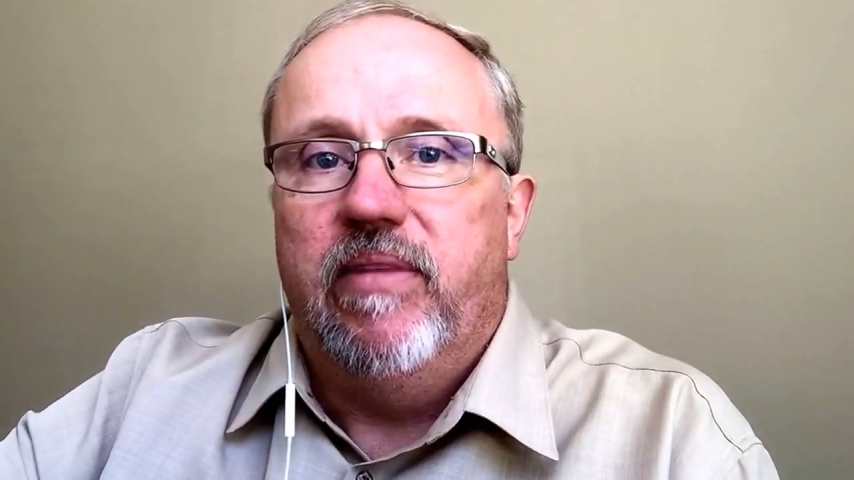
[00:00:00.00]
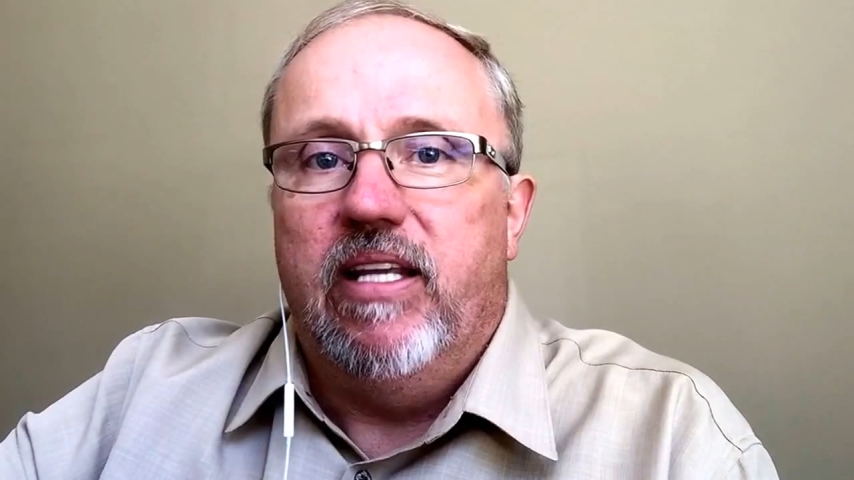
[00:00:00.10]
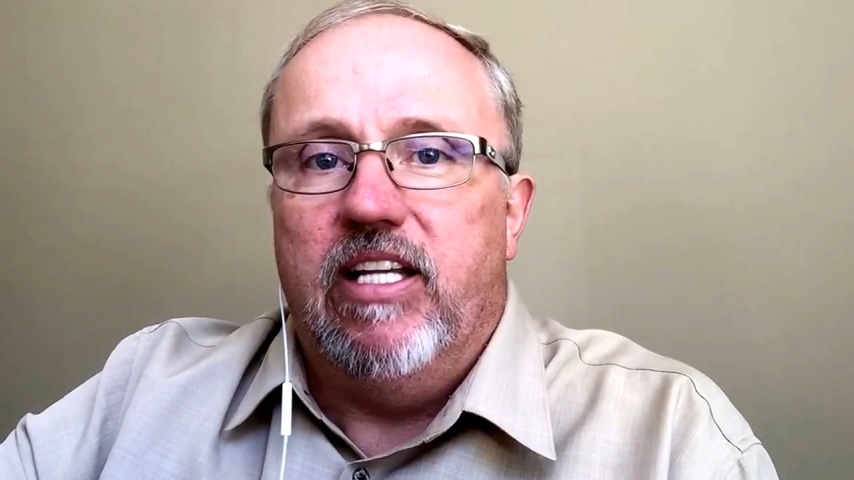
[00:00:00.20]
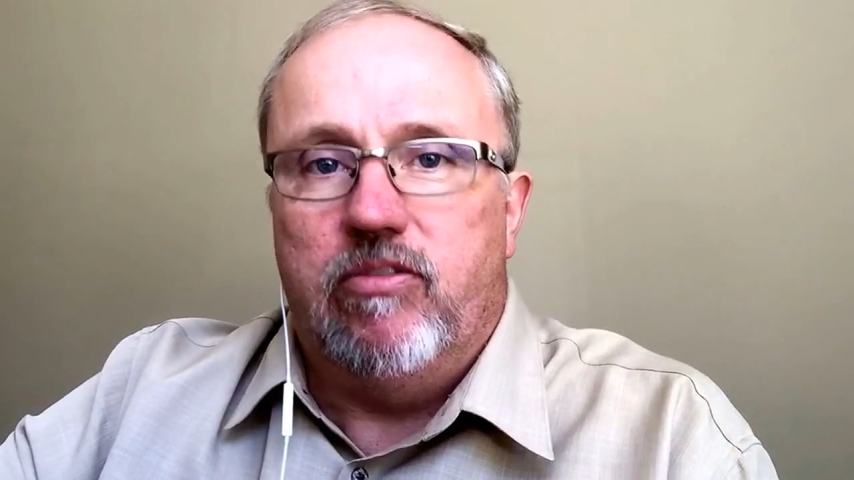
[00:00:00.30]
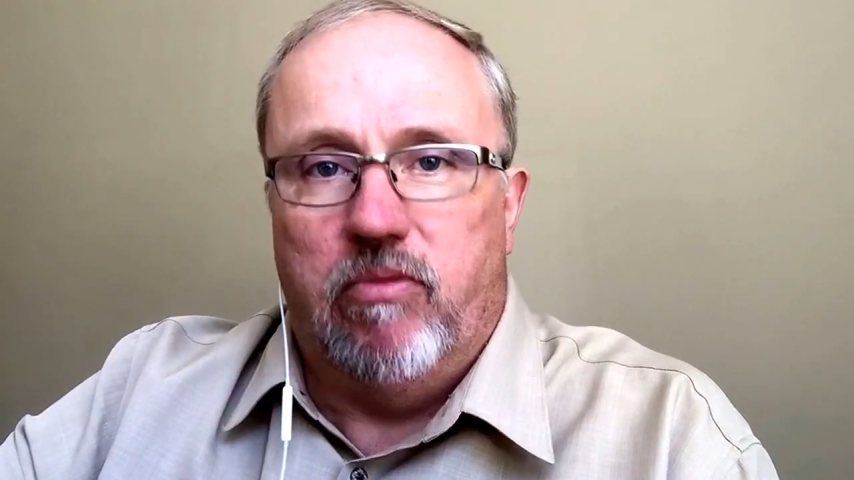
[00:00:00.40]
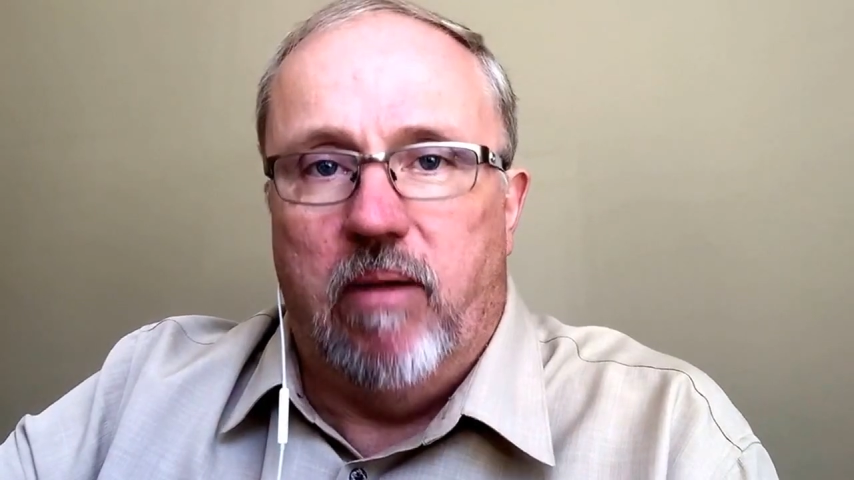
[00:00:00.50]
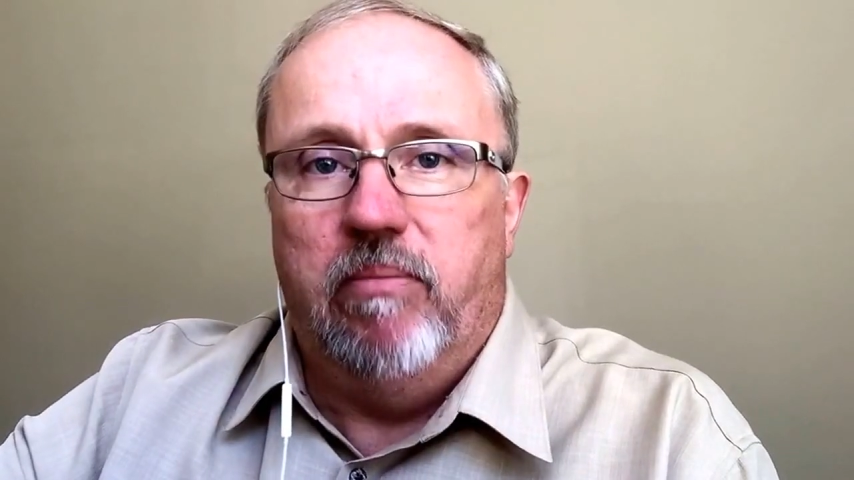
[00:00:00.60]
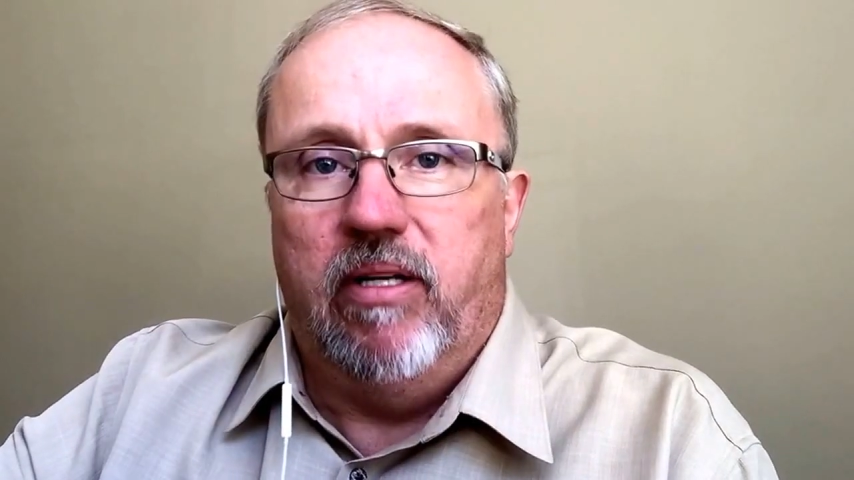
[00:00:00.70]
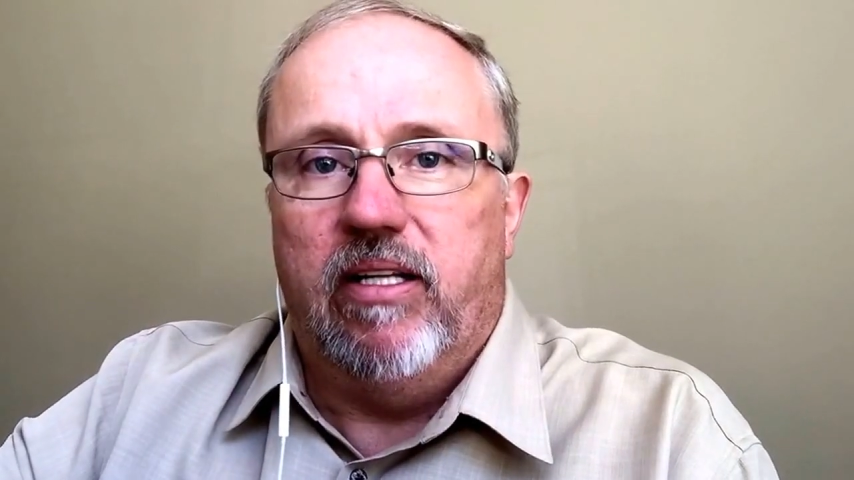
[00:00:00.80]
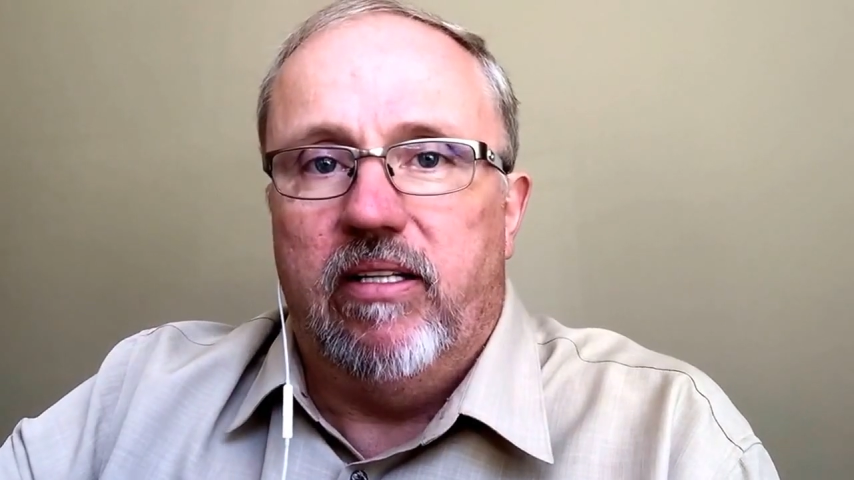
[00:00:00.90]
It's
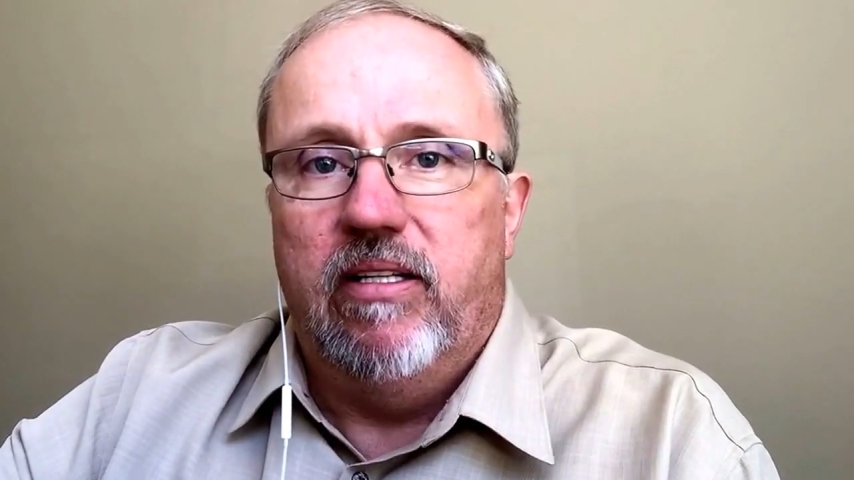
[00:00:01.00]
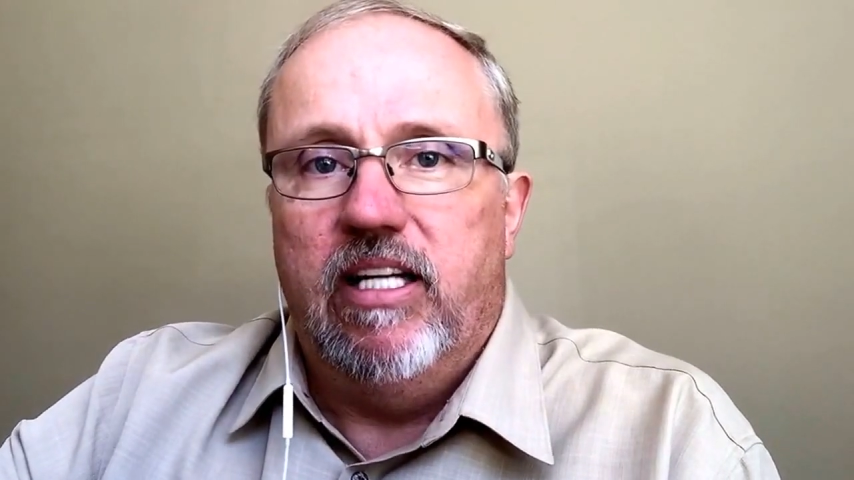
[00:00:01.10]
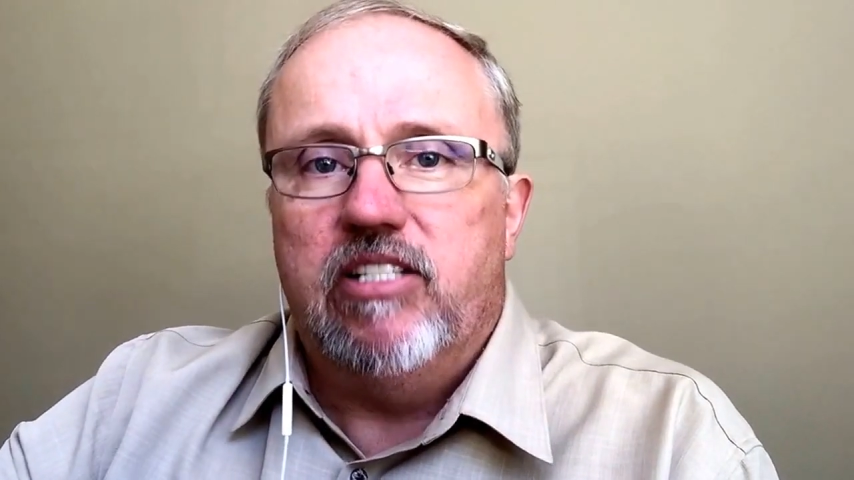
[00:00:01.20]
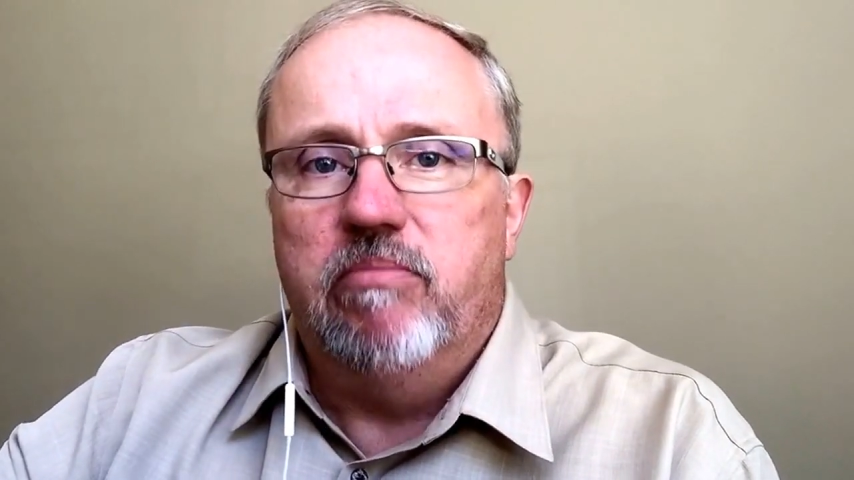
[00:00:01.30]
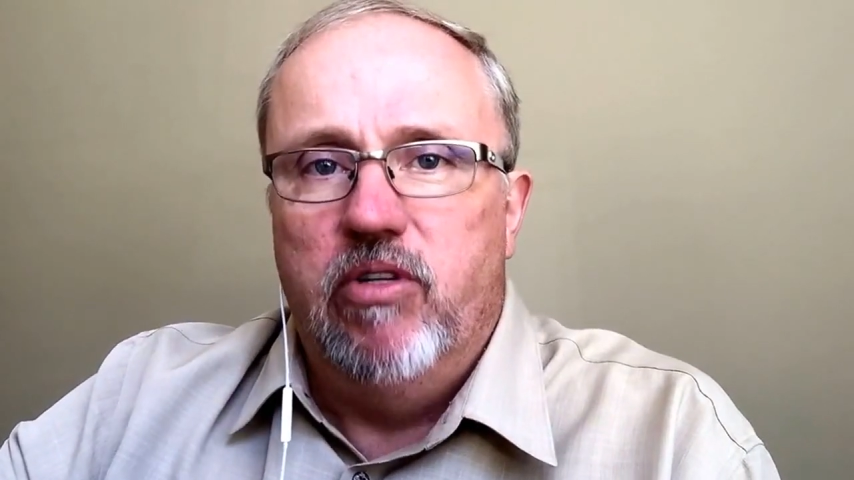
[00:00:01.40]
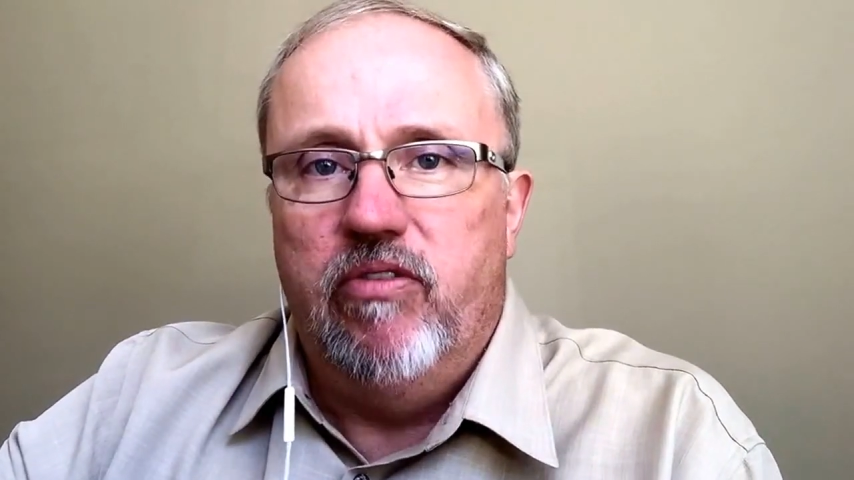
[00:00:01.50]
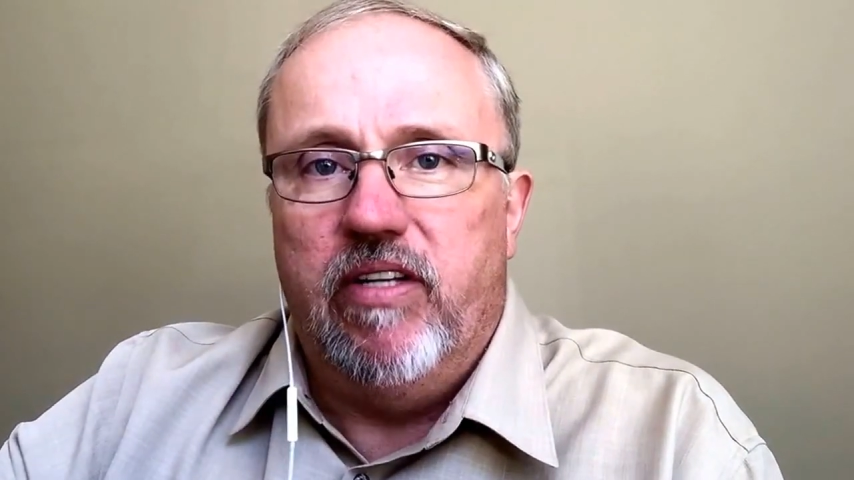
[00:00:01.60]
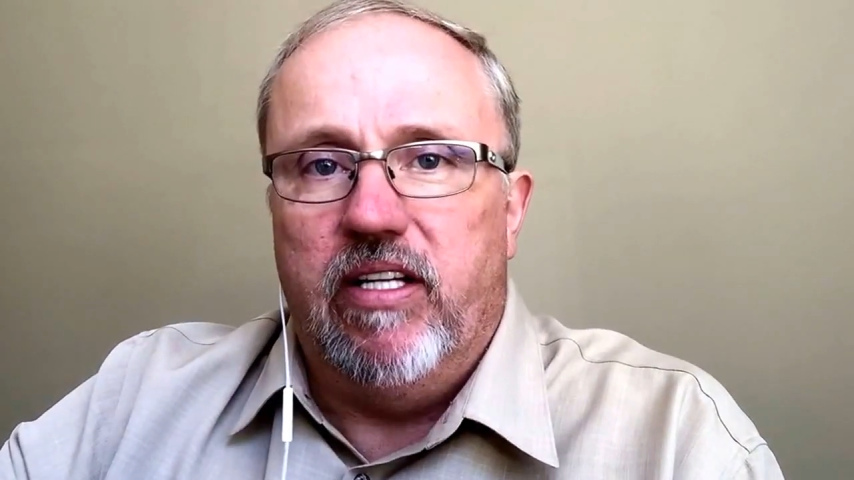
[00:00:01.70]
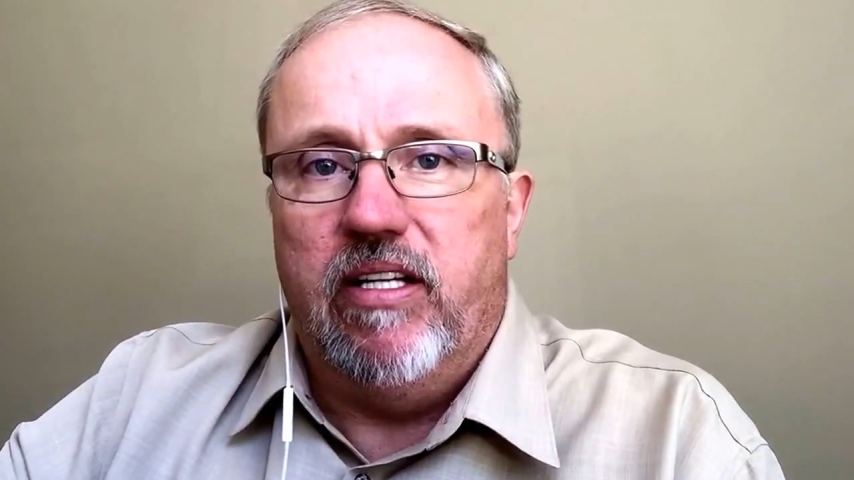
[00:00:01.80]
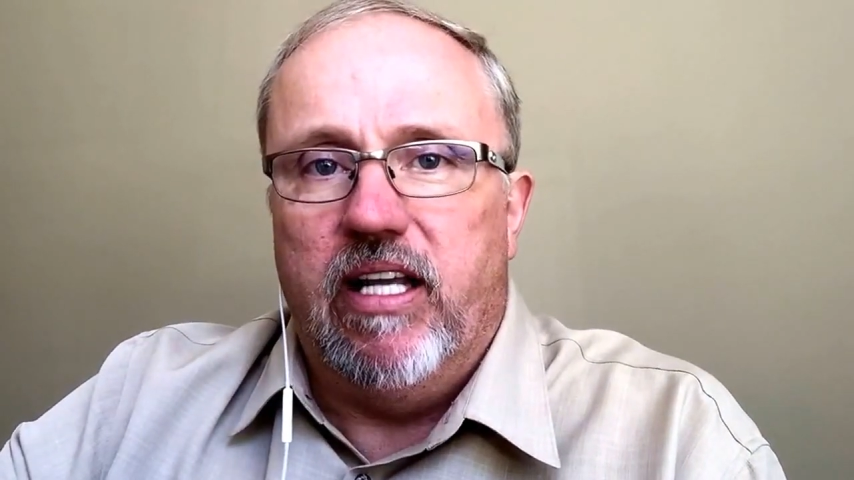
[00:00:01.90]
rumbling, it's moving,